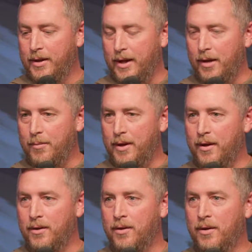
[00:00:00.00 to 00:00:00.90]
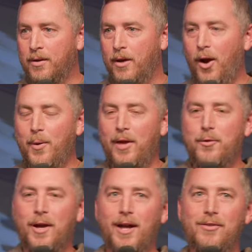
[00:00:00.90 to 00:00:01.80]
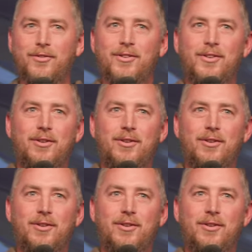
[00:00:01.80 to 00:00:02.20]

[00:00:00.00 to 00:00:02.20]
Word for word: Amen. All right, we love you guys.